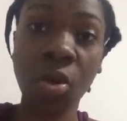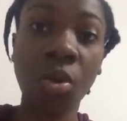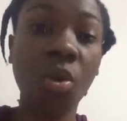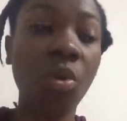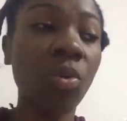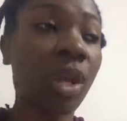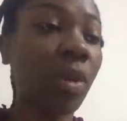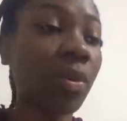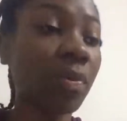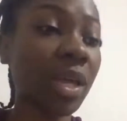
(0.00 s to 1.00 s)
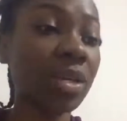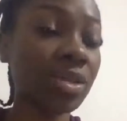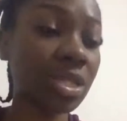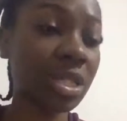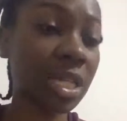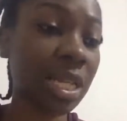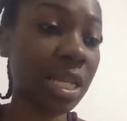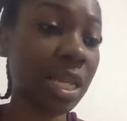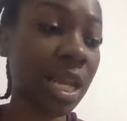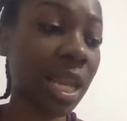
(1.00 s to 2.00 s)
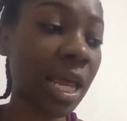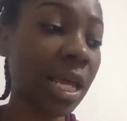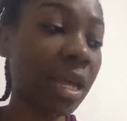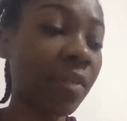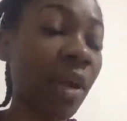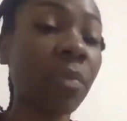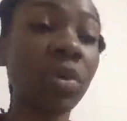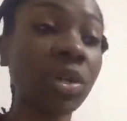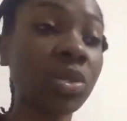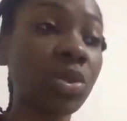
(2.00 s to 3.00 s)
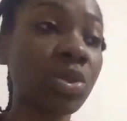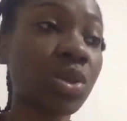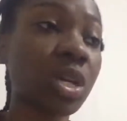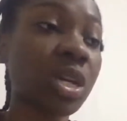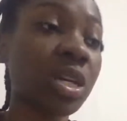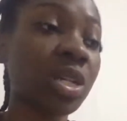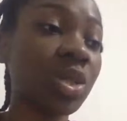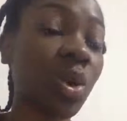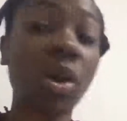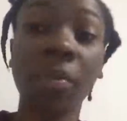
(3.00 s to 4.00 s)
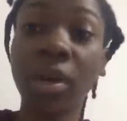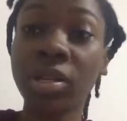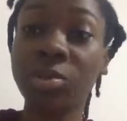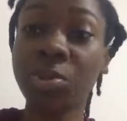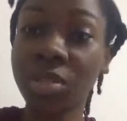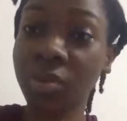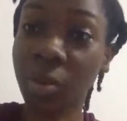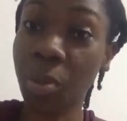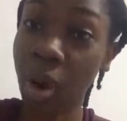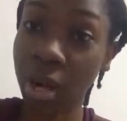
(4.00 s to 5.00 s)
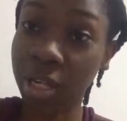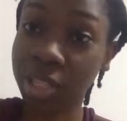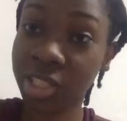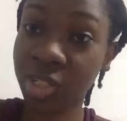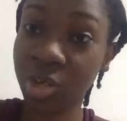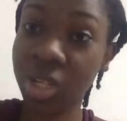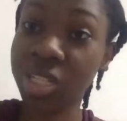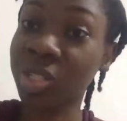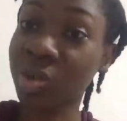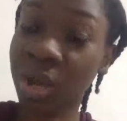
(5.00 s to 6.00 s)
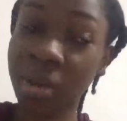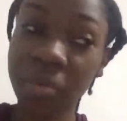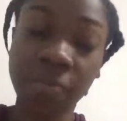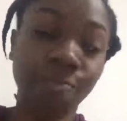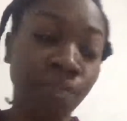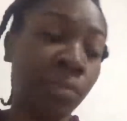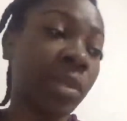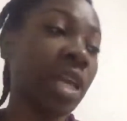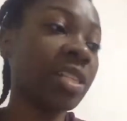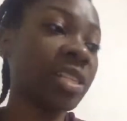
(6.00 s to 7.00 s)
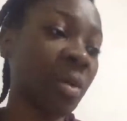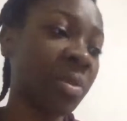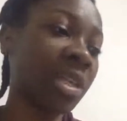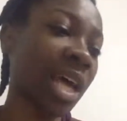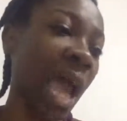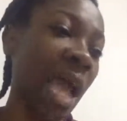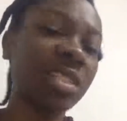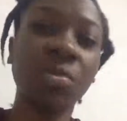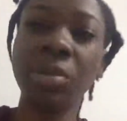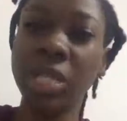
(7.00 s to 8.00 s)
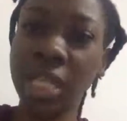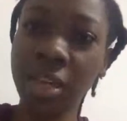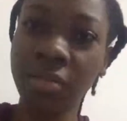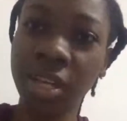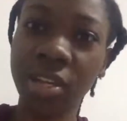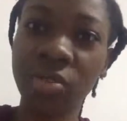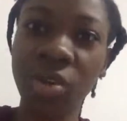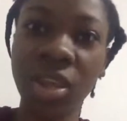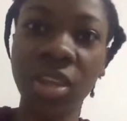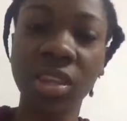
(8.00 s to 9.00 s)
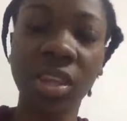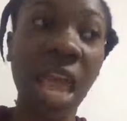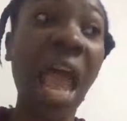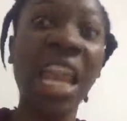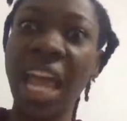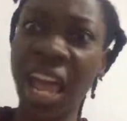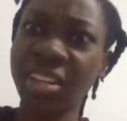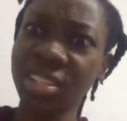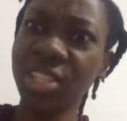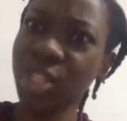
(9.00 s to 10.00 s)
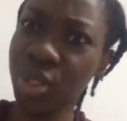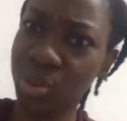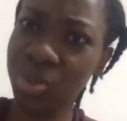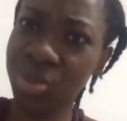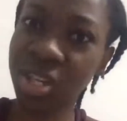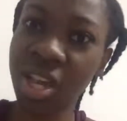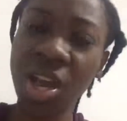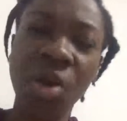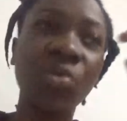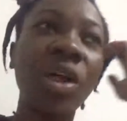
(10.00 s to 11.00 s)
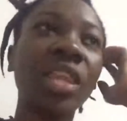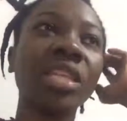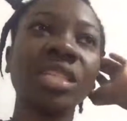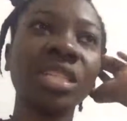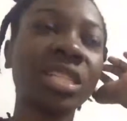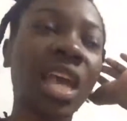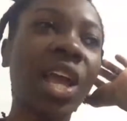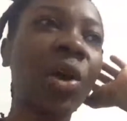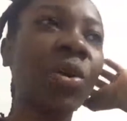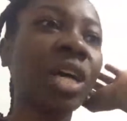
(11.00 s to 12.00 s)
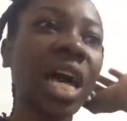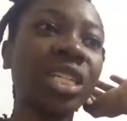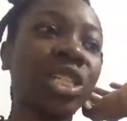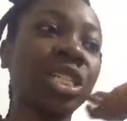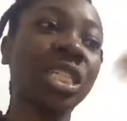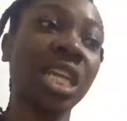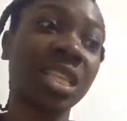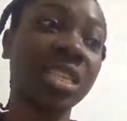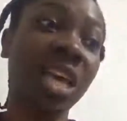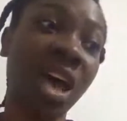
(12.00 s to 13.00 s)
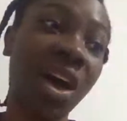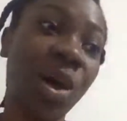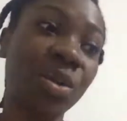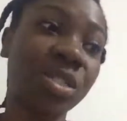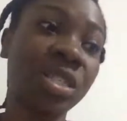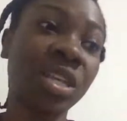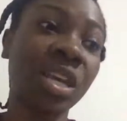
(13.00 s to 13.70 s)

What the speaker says: or what I would be interested in. Like, if I'm going to talk about a specific product on Instagram, it's something that I actually believe in, and I actually use, rather than just saying, "Oh, guys, check this out,"